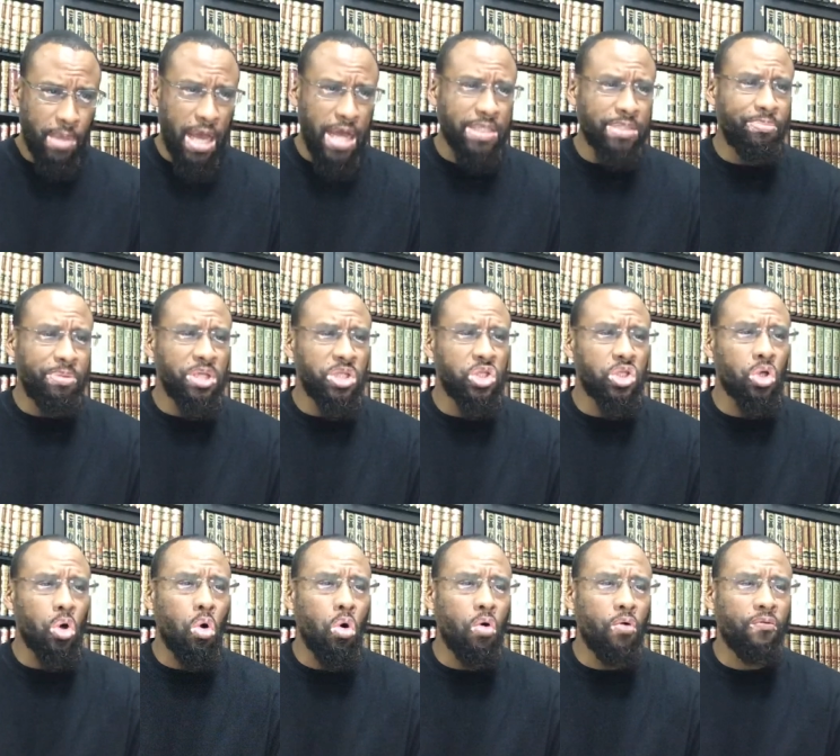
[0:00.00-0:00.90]
has been
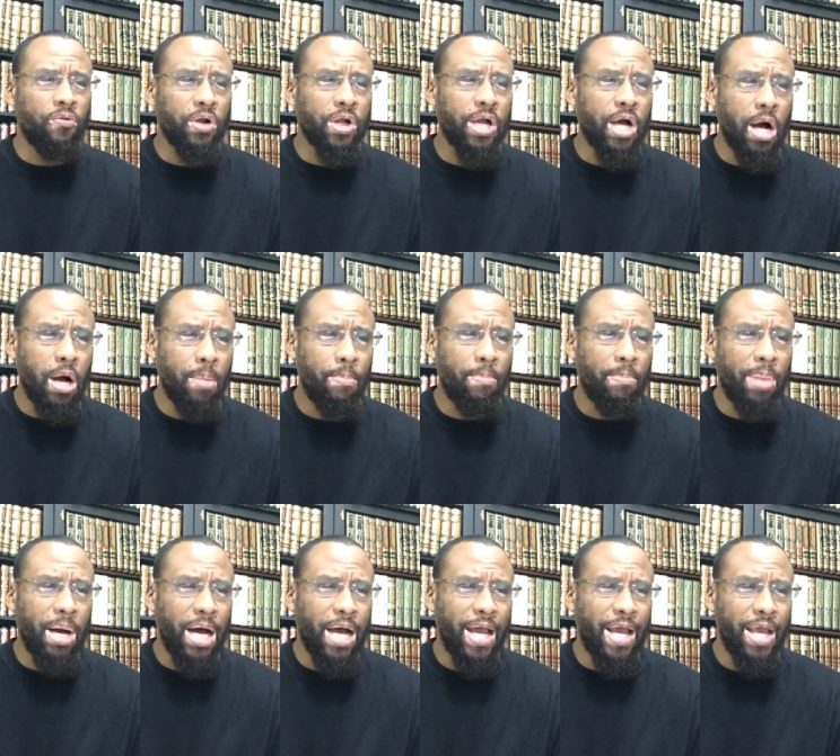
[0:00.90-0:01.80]
so overcome
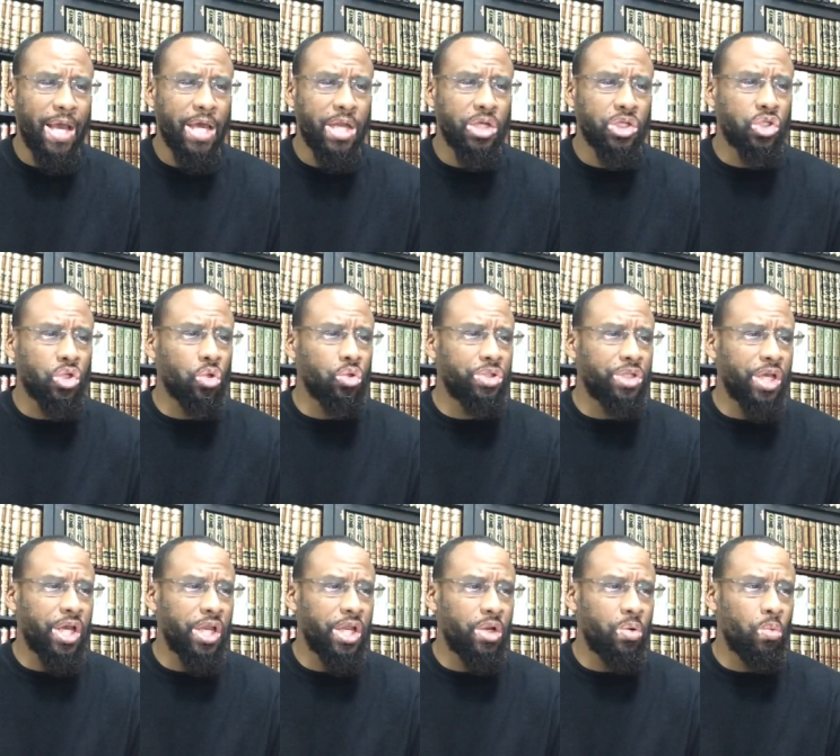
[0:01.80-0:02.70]
by and
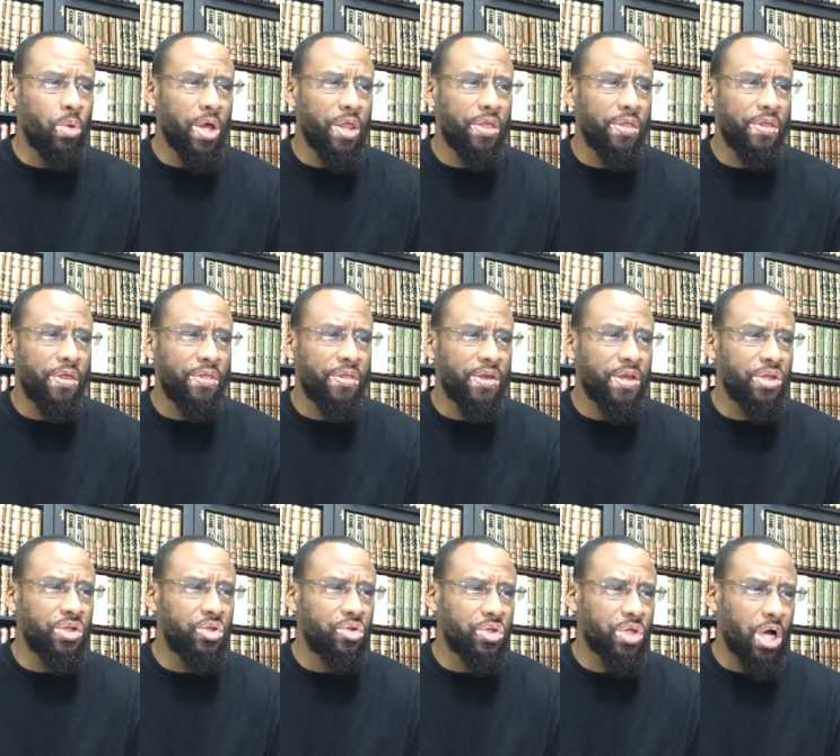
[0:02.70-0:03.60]
associated with the
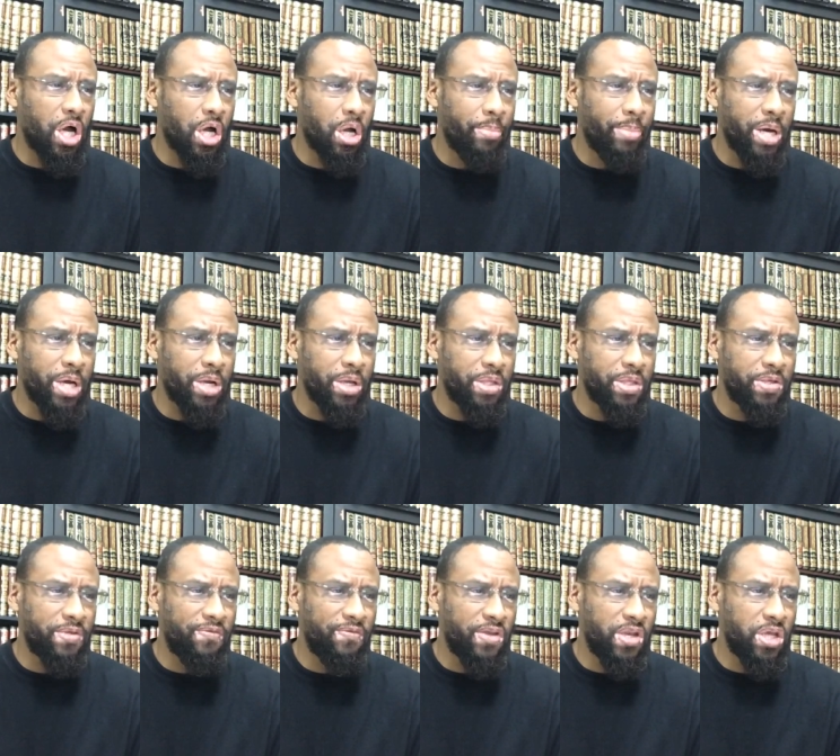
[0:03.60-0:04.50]
things you talk about in
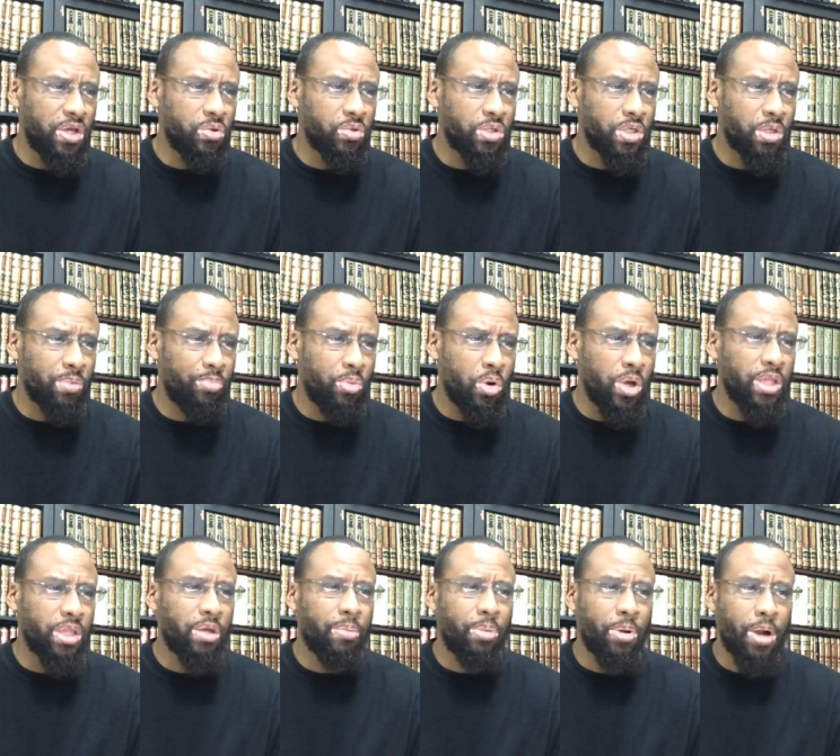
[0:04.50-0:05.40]
this video to the
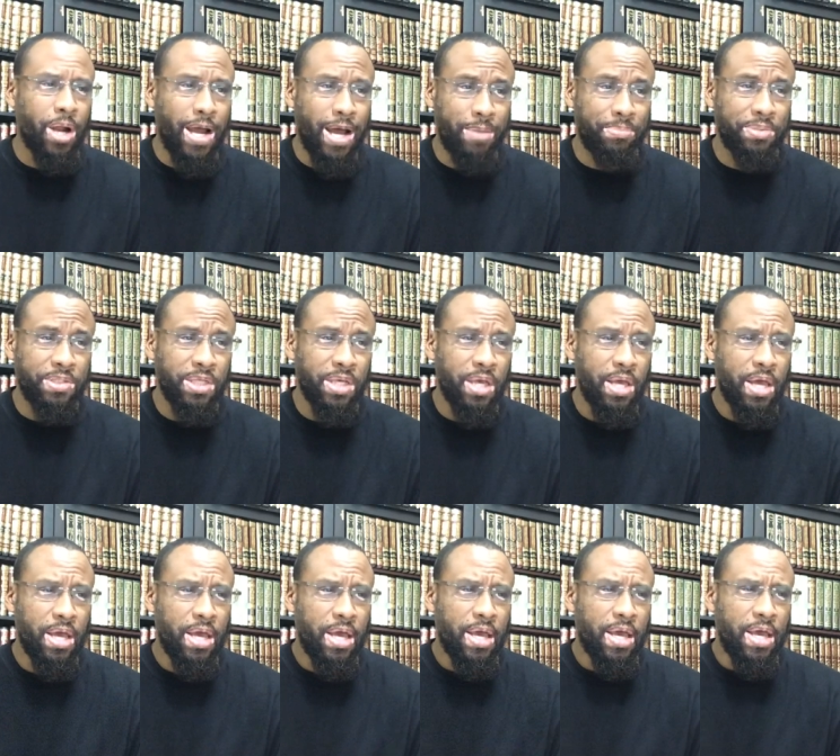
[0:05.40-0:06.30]
point that perhaps
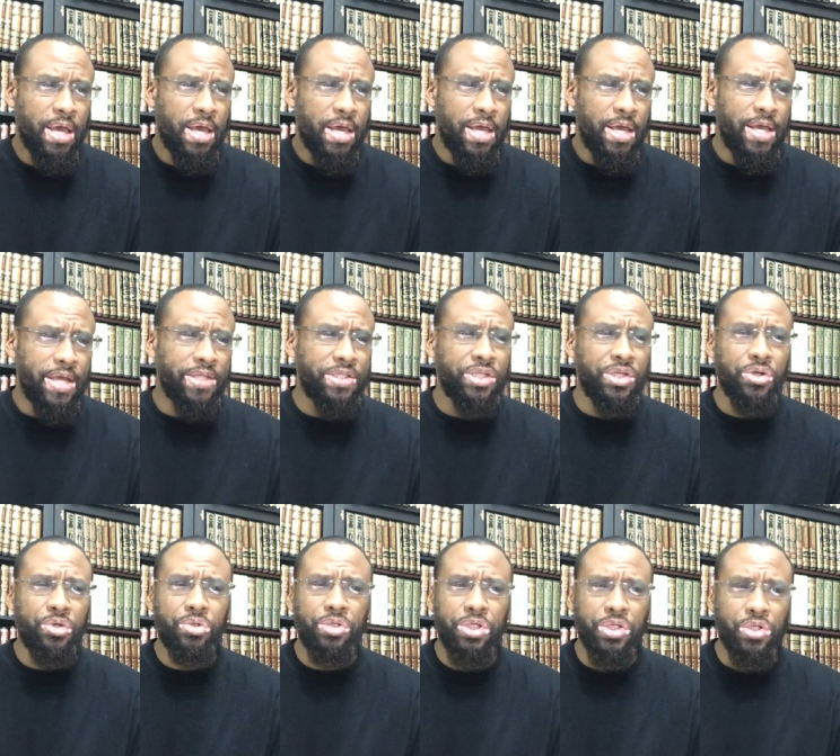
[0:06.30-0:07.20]
its
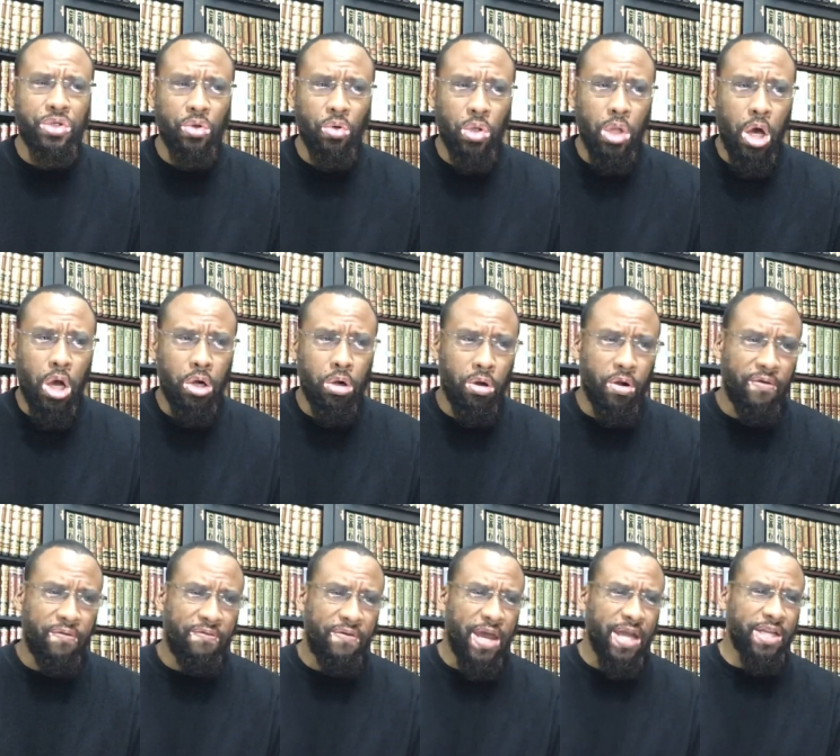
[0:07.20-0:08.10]
use is no longer
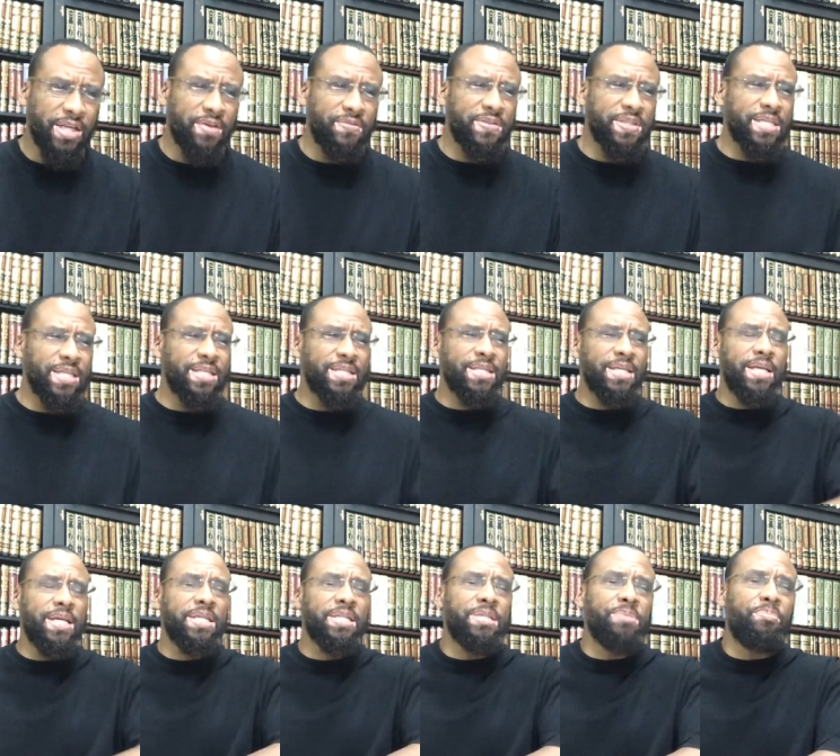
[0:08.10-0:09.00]
effective since
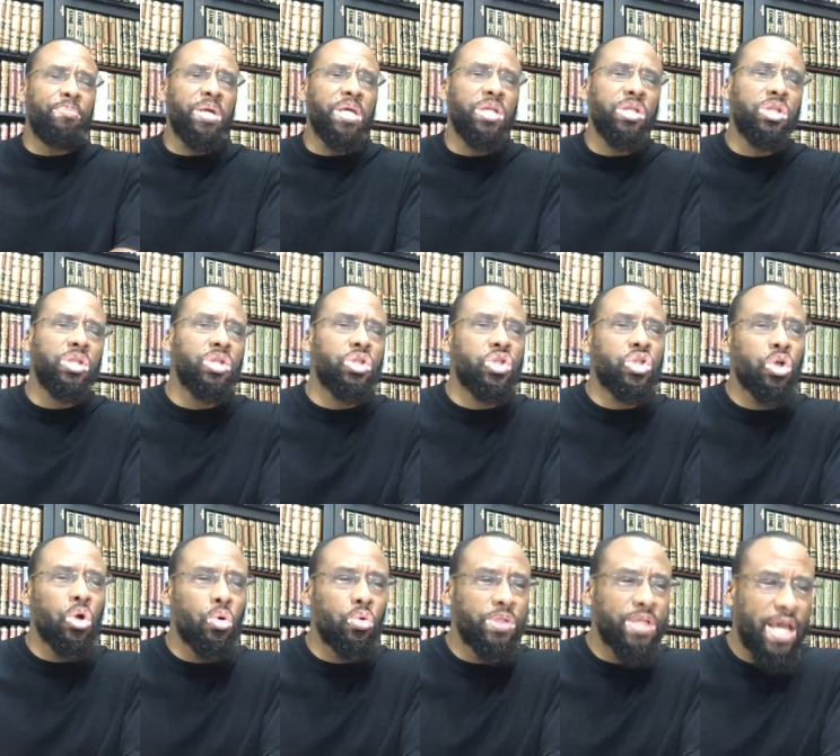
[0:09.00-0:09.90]
it's been
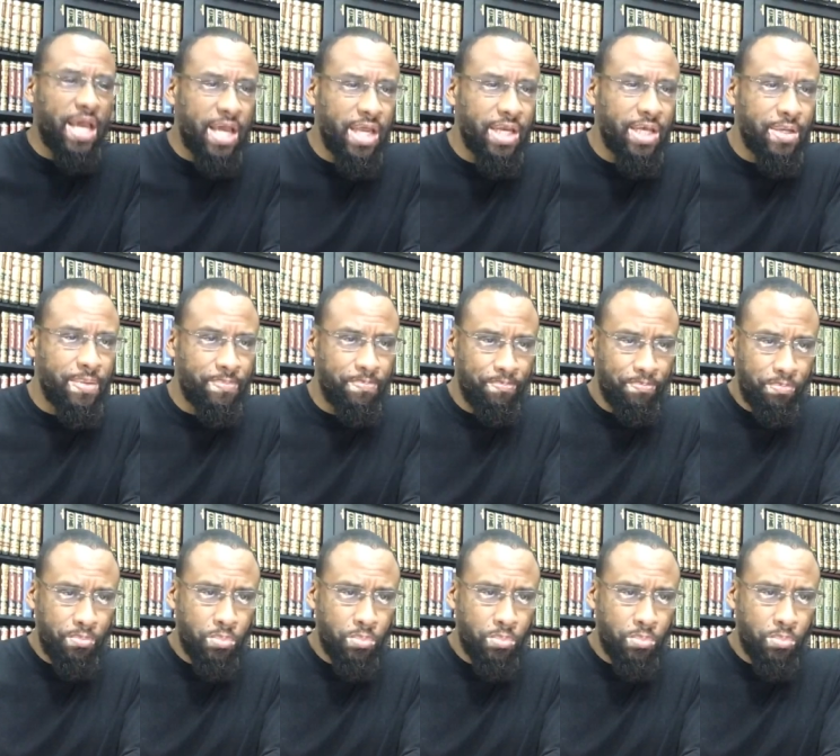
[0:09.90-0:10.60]
so tainted?